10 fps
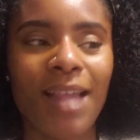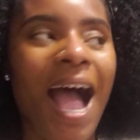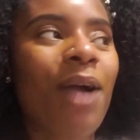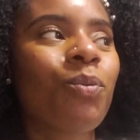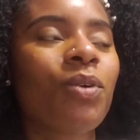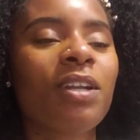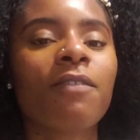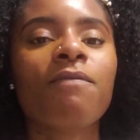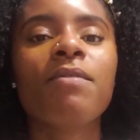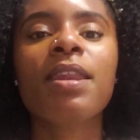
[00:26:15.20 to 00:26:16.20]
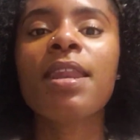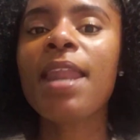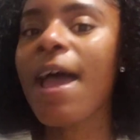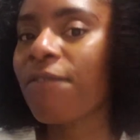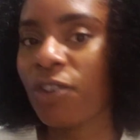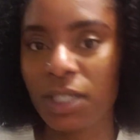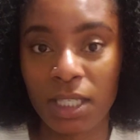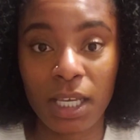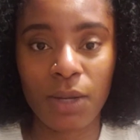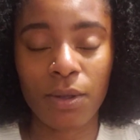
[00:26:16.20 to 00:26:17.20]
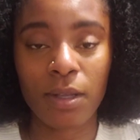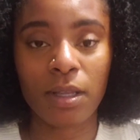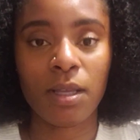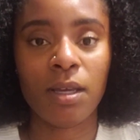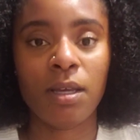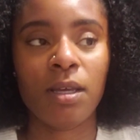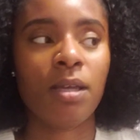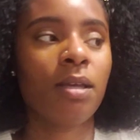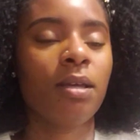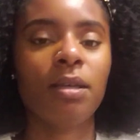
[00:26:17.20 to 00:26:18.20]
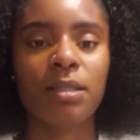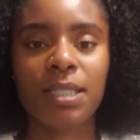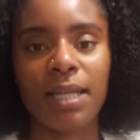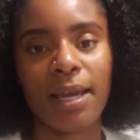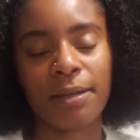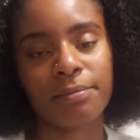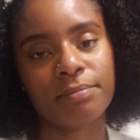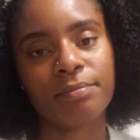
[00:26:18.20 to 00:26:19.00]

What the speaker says: I would have never seen today.